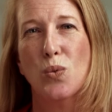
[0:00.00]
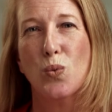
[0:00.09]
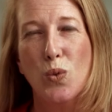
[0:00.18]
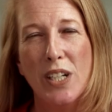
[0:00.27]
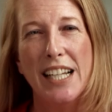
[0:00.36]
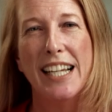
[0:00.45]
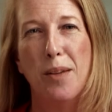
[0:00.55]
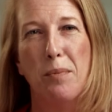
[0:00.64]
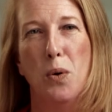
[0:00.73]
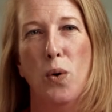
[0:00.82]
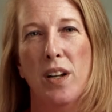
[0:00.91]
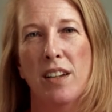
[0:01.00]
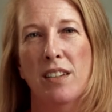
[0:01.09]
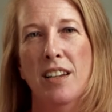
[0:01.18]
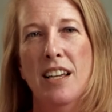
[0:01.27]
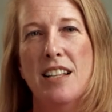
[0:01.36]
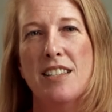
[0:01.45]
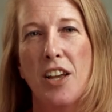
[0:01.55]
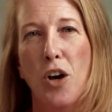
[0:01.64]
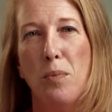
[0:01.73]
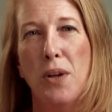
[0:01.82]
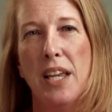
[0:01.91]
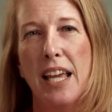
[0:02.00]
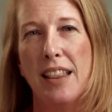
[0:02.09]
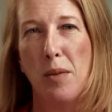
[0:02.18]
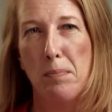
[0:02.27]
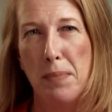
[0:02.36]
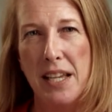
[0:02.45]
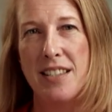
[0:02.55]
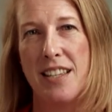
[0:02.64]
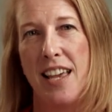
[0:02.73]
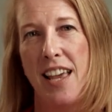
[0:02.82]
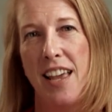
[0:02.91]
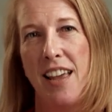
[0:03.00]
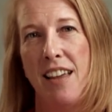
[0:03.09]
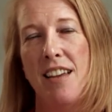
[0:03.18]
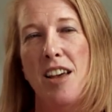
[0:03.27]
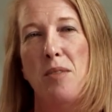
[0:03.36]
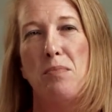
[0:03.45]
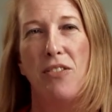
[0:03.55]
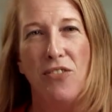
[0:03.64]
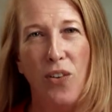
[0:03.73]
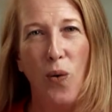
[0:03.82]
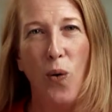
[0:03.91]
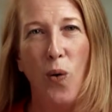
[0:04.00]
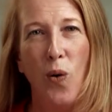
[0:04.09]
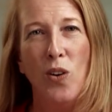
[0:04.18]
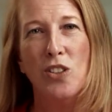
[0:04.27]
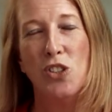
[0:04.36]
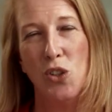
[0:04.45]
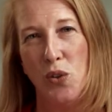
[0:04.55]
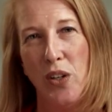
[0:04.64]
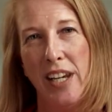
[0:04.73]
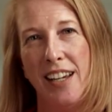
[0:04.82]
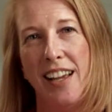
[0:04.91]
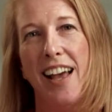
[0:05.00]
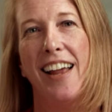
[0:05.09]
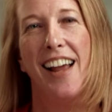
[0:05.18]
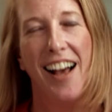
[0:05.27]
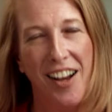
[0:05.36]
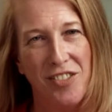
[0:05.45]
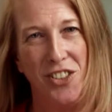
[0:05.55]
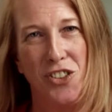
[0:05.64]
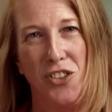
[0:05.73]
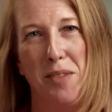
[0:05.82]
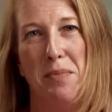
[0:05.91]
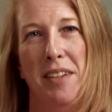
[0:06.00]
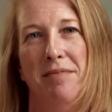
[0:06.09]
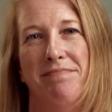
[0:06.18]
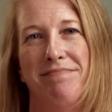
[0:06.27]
really important to help you get the best care before, during and after treatment.